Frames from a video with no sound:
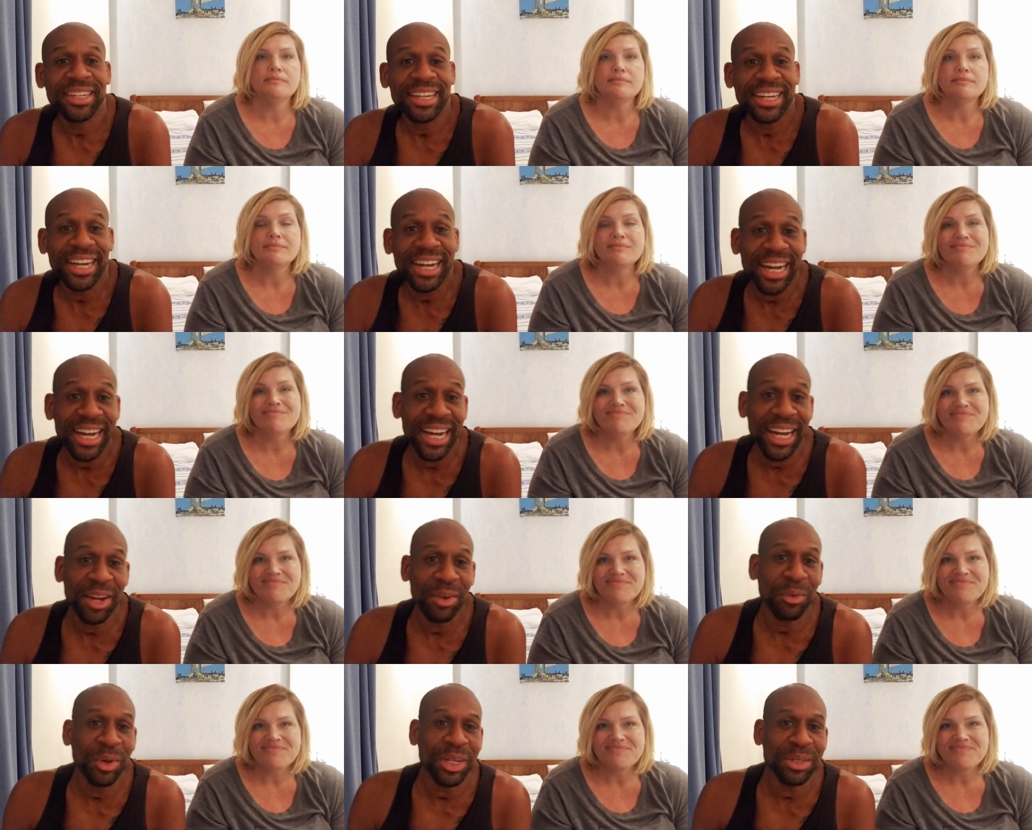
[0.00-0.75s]

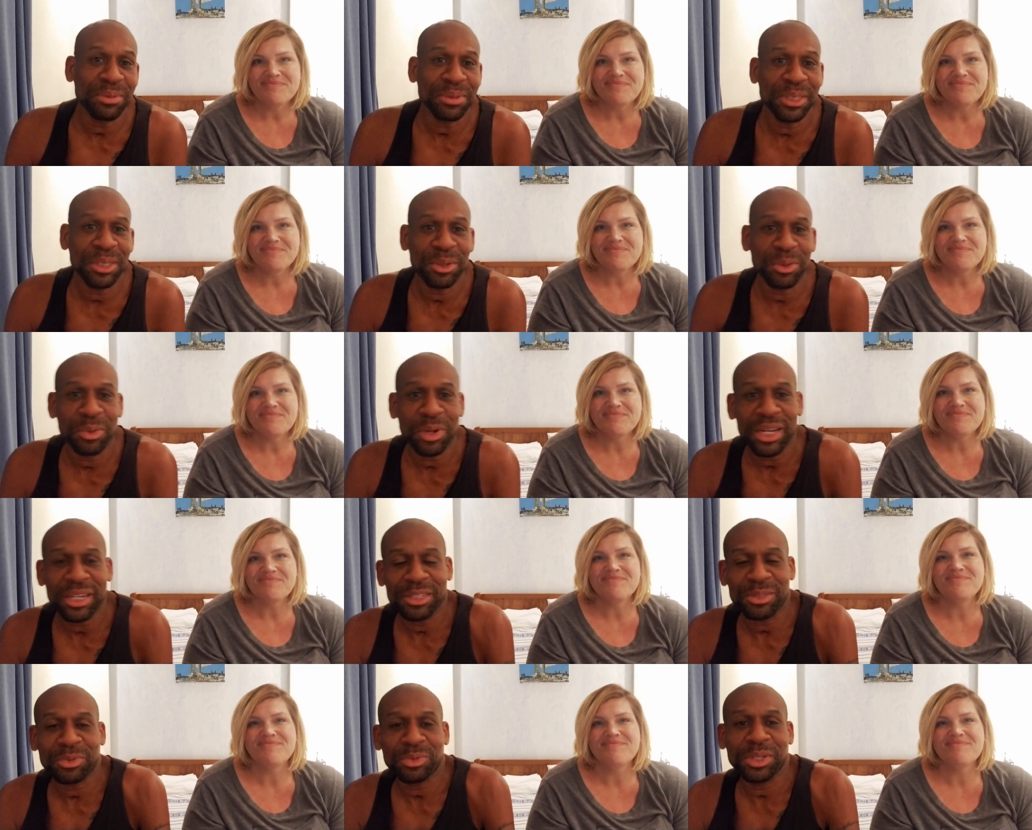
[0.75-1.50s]
Speaker 1: Hi, welcome to the
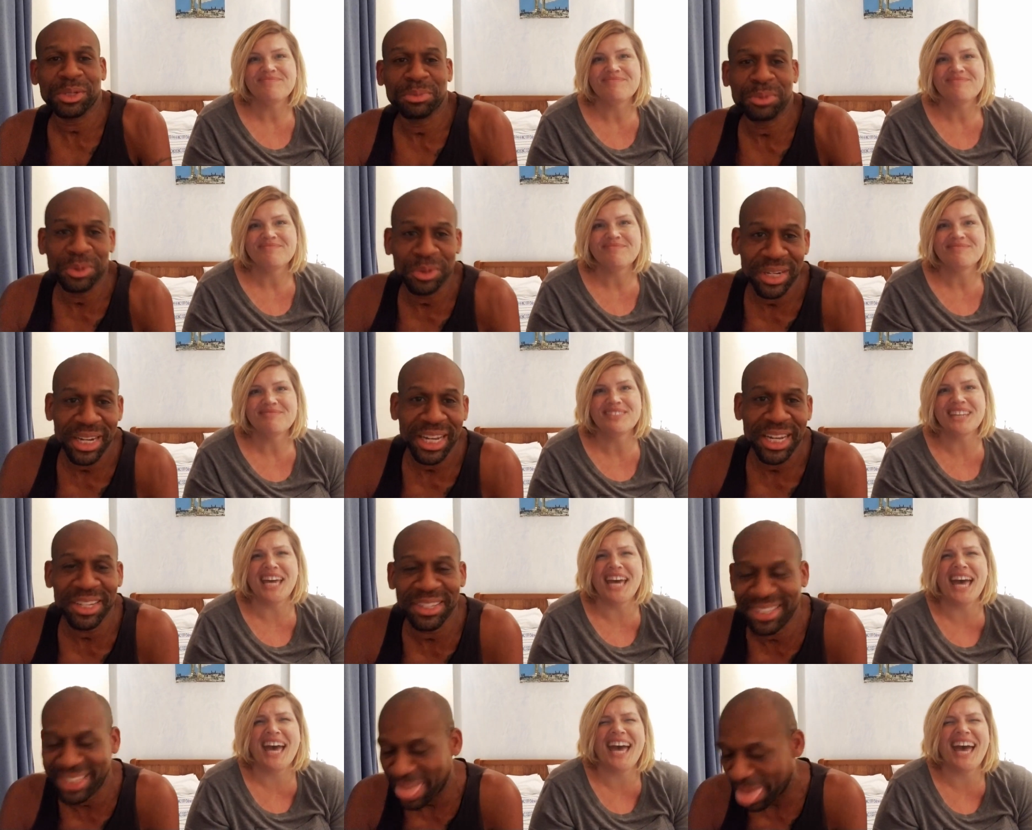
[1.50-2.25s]
Rawless Reboot.
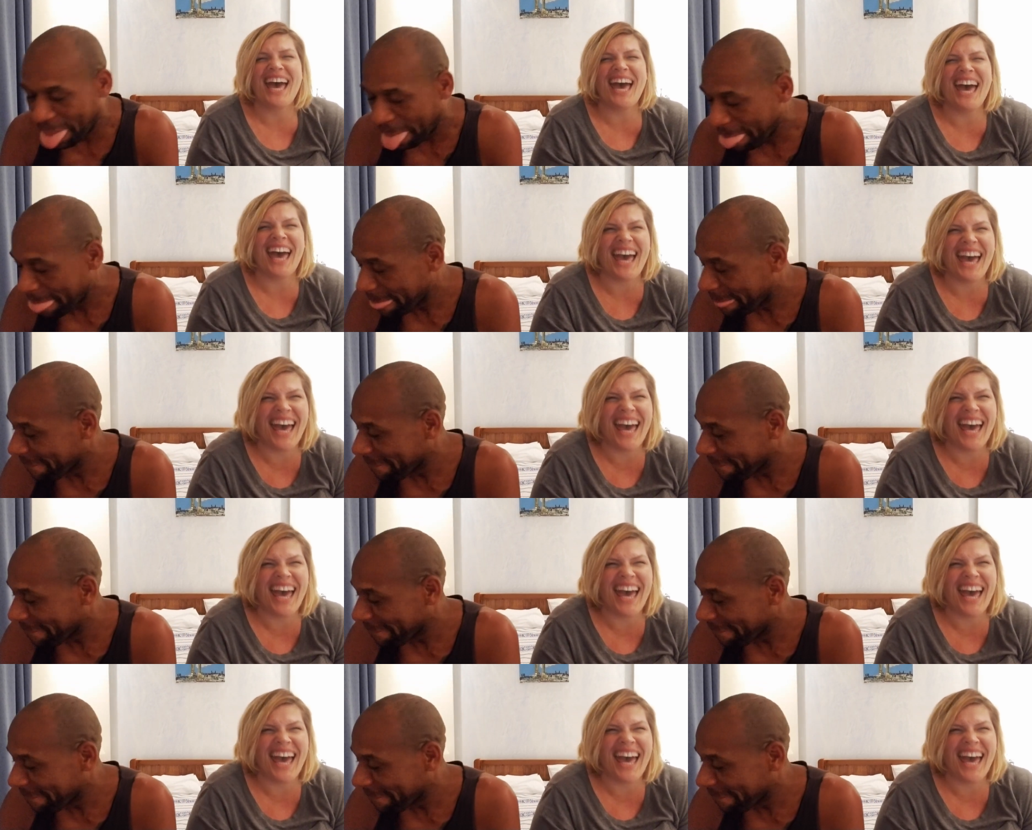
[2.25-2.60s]
i